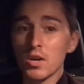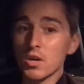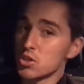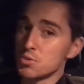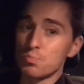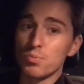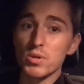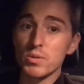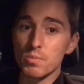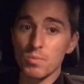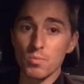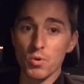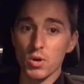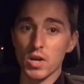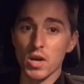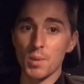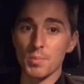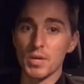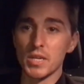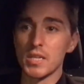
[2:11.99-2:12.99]
Because Brisbane were
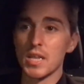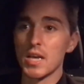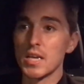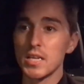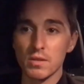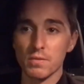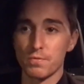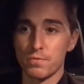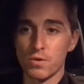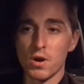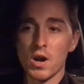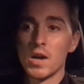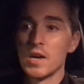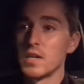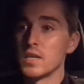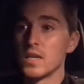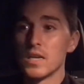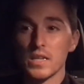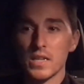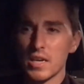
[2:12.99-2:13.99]
coming, they hit the
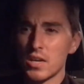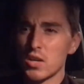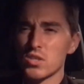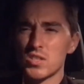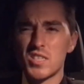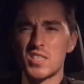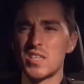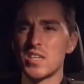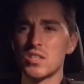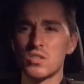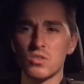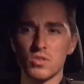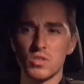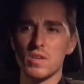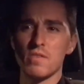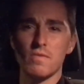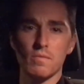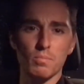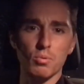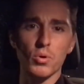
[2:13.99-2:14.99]
front, they got 6 or
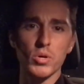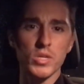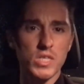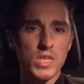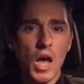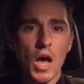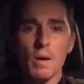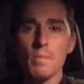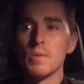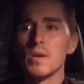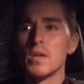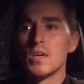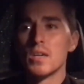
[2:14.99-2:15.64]
7 points up,